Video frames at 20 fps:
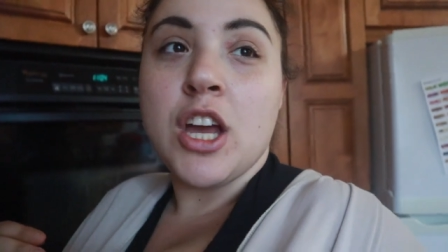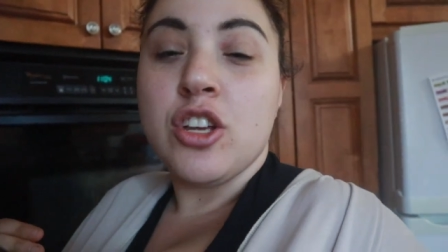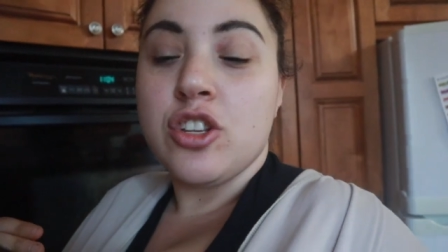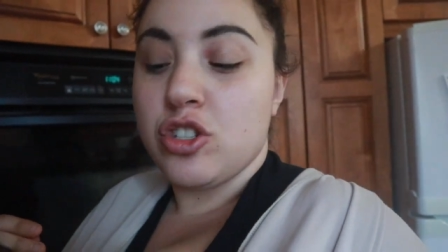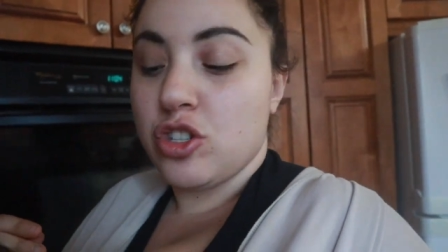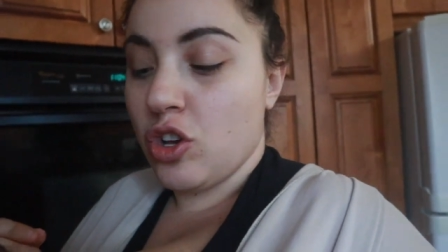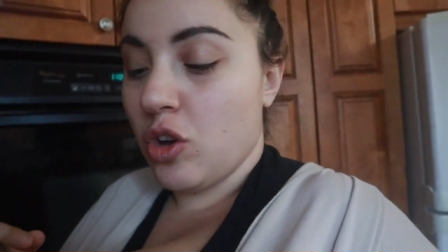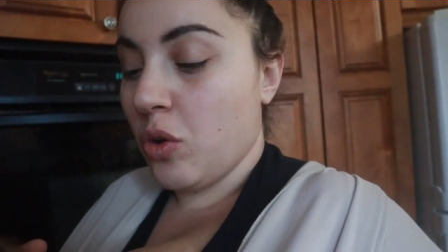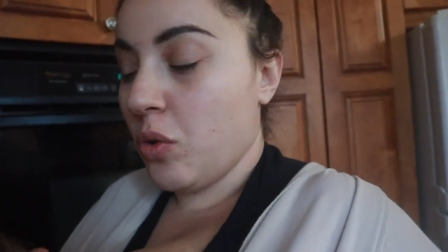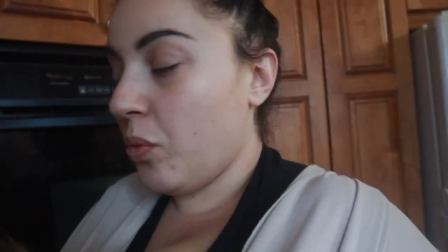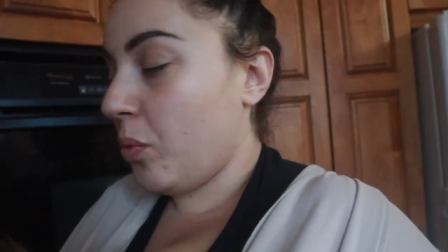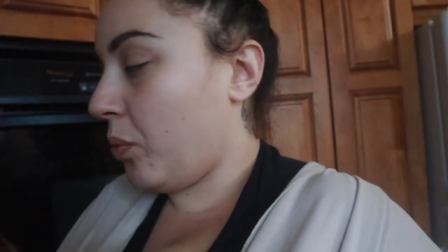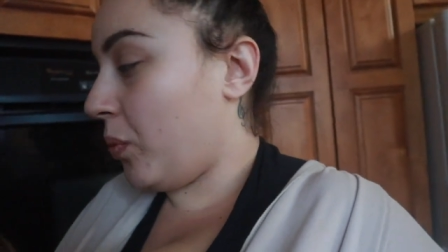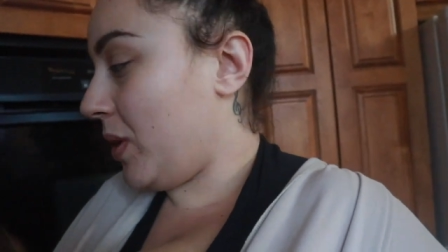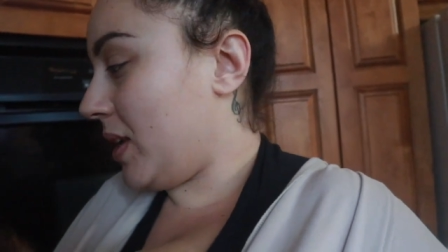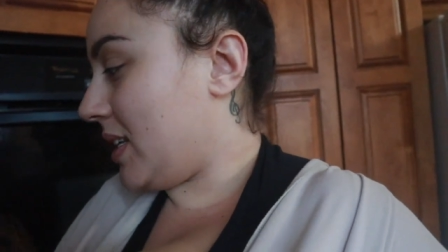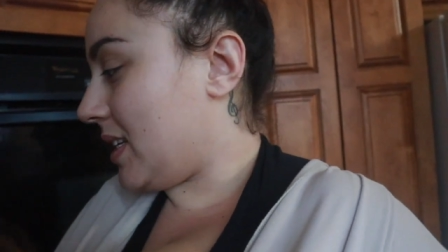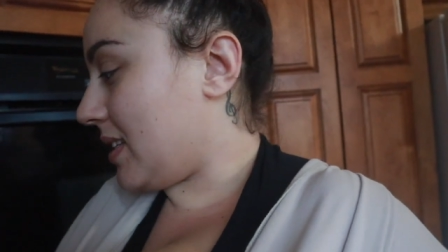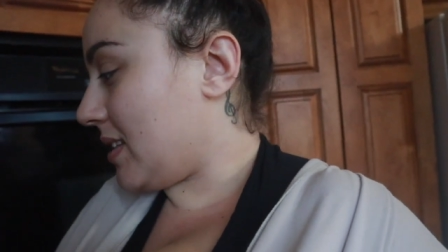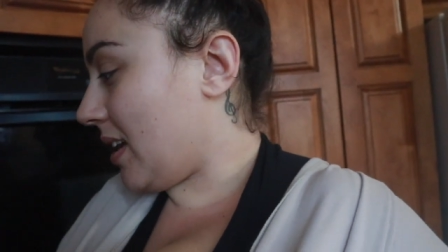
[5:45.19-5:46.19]
So
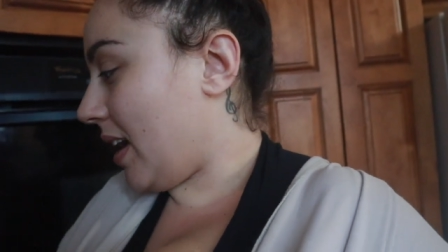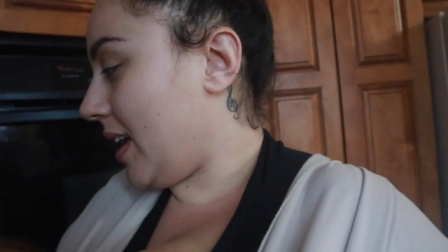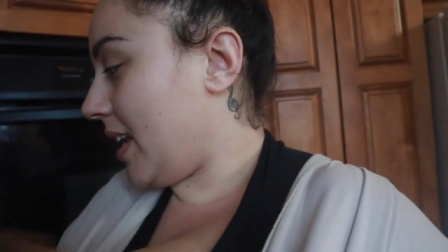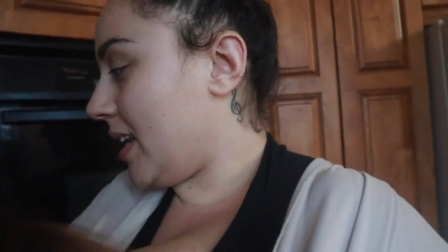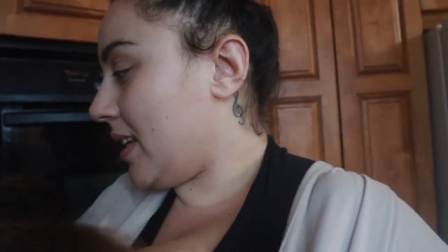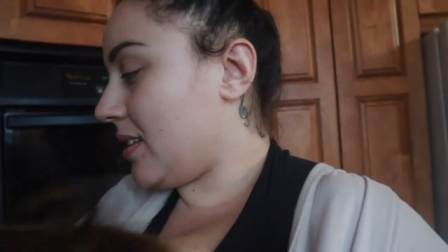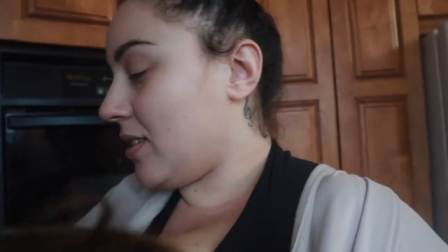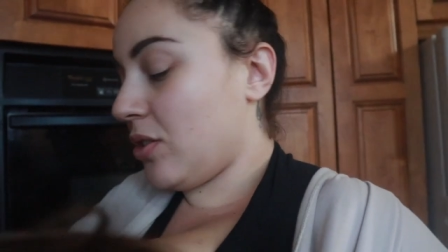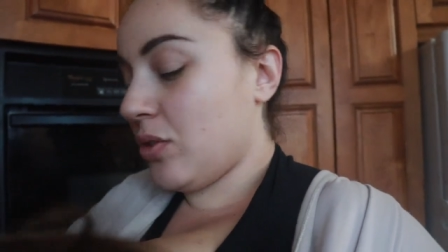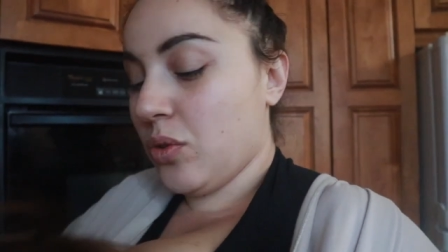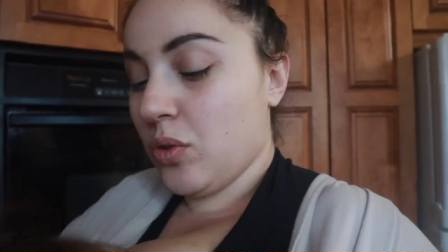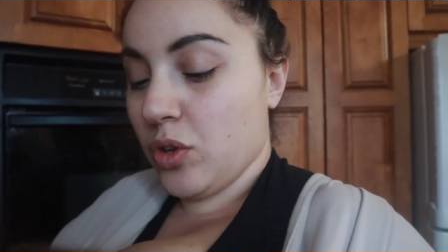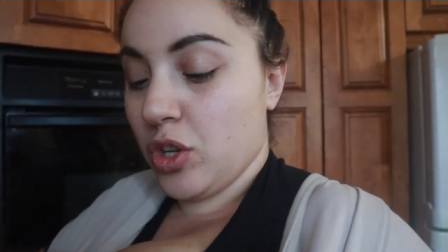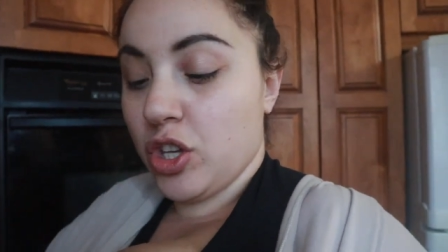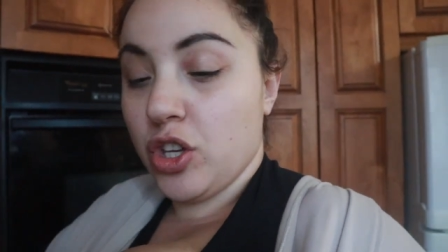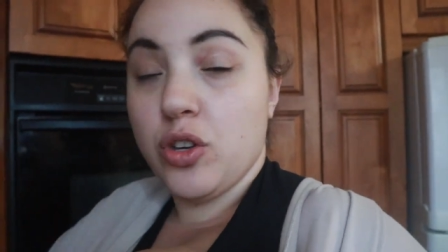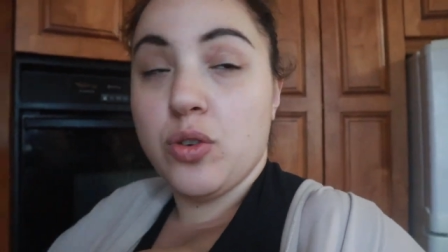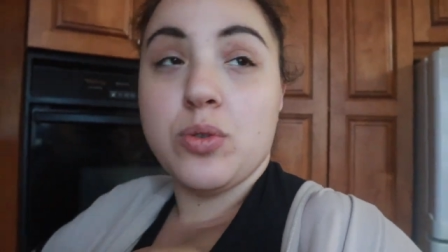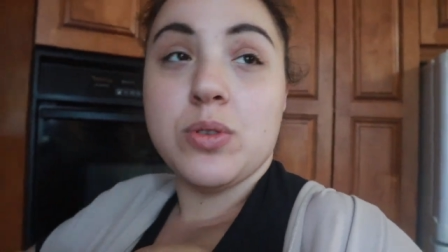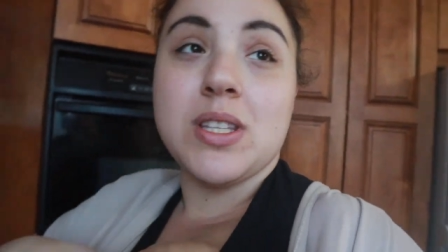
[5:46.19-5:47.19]
we decided to
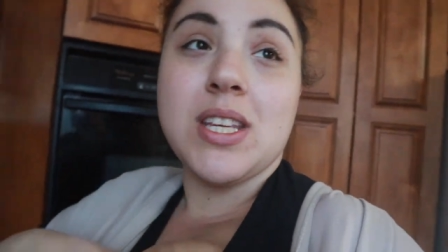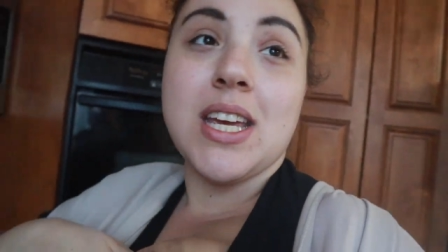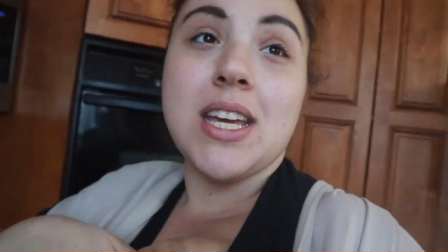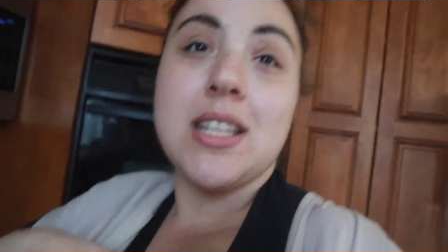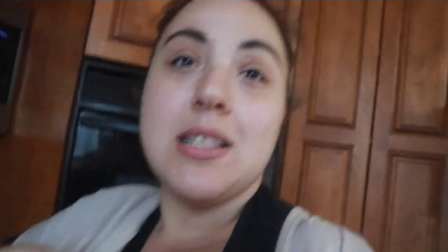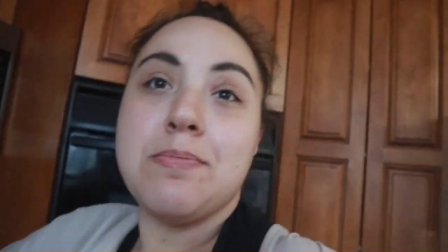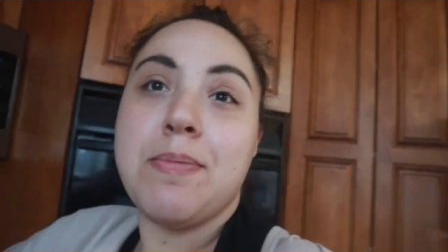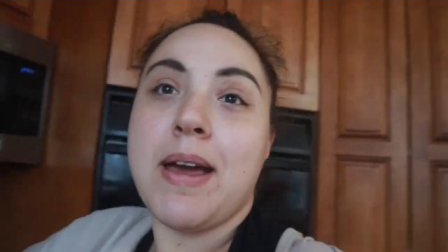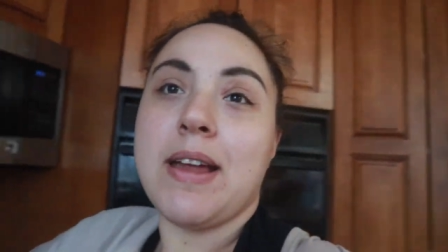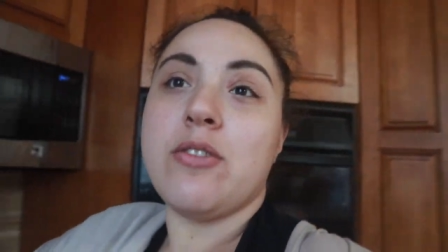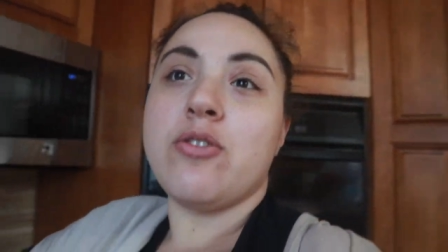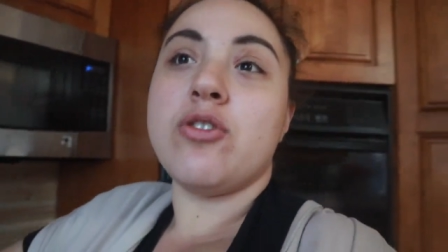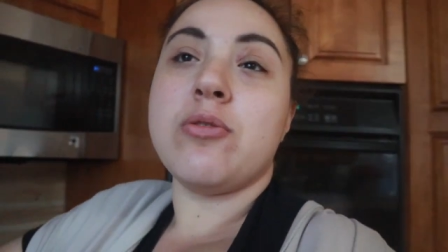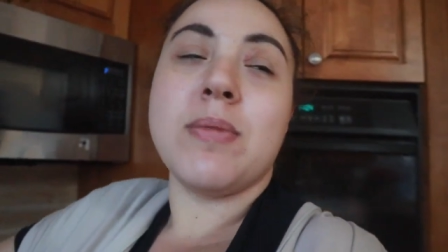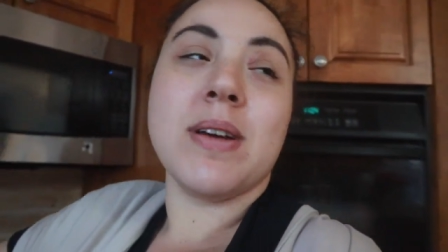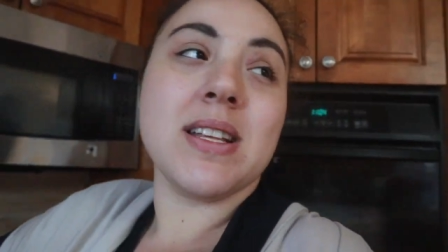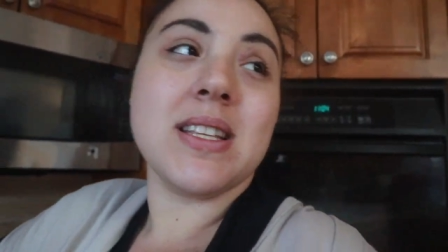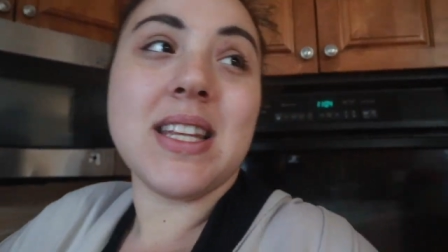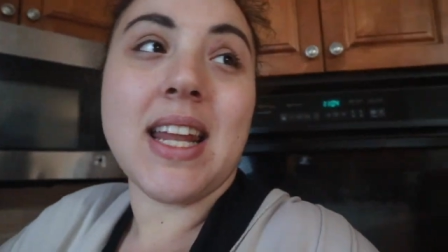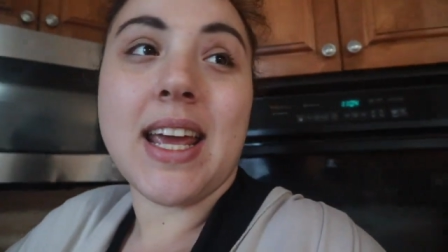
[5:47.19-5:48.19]
use his
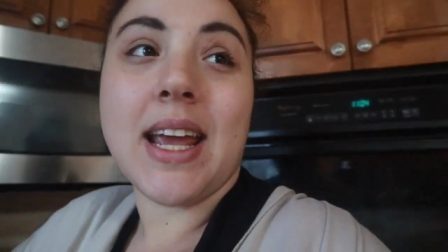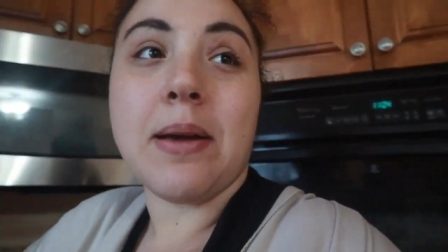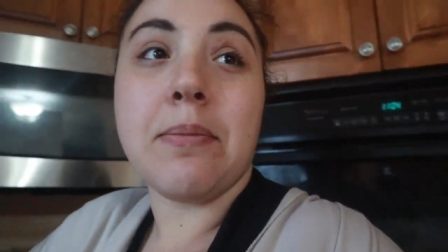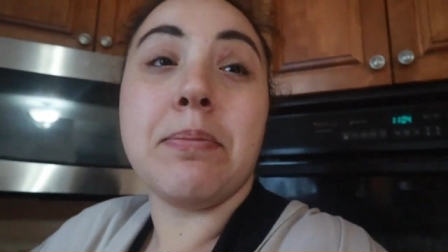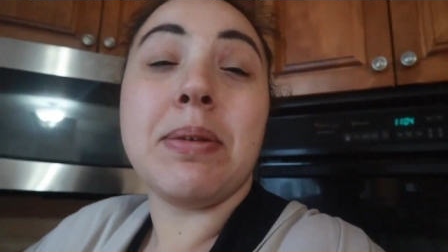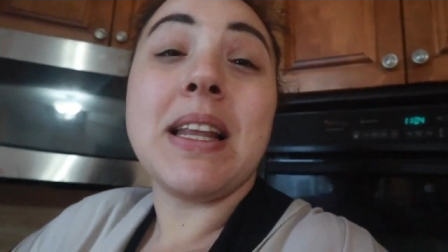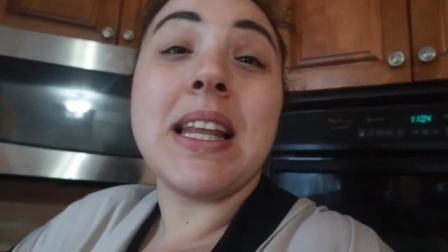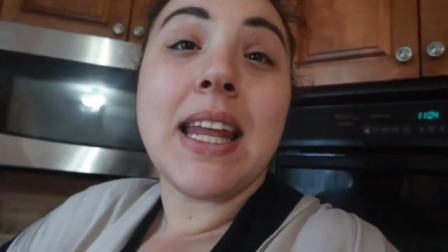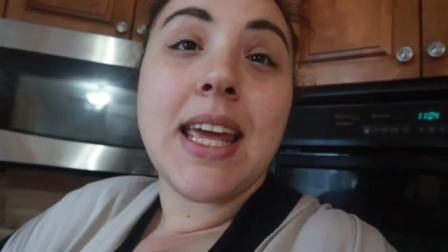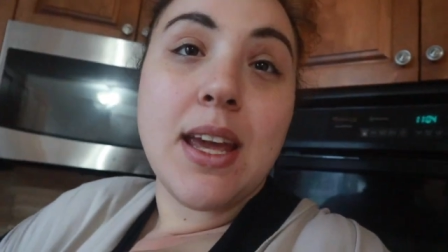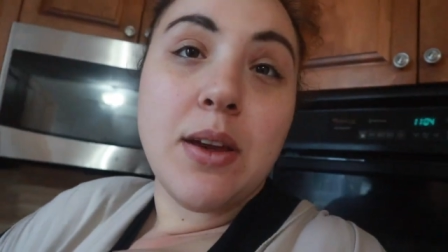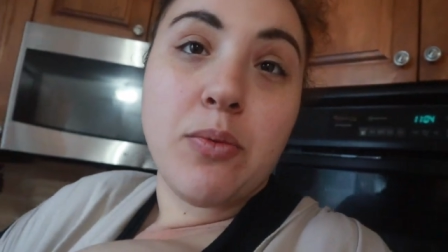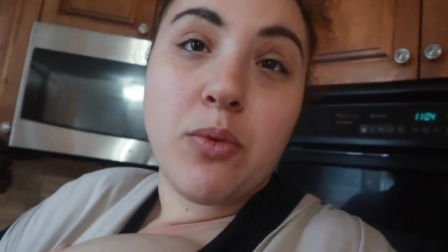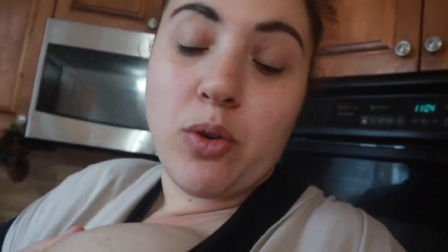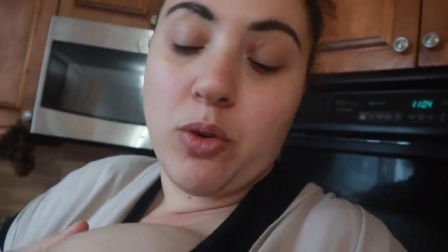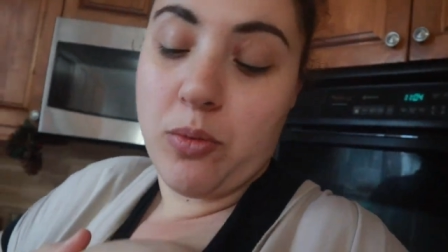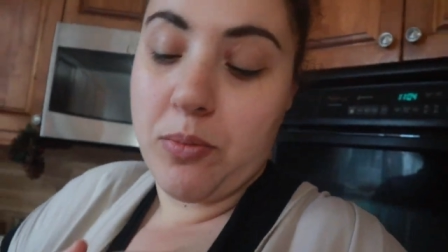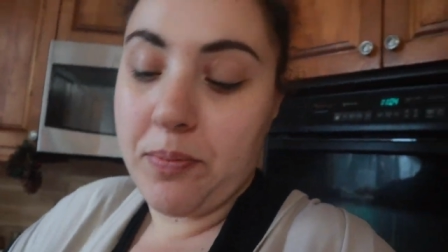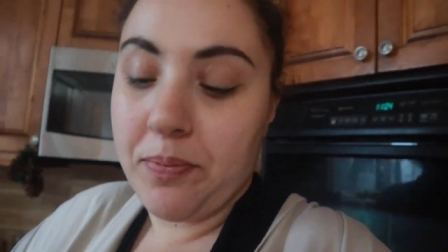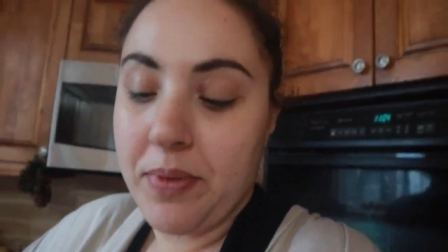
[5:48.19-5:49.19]
bedroom as like a
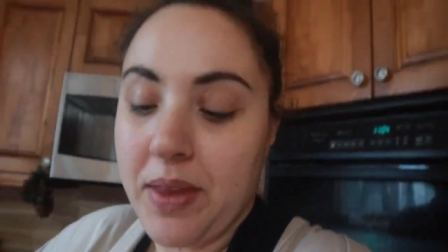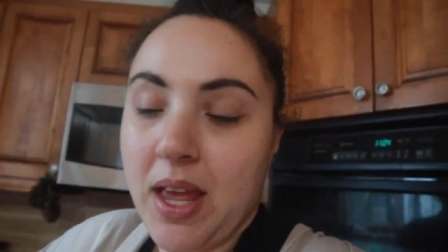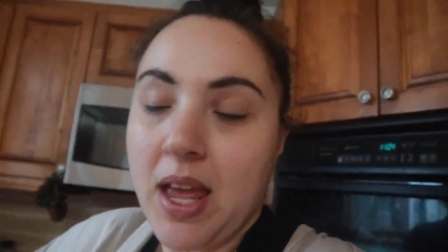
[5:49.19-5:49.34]
playroom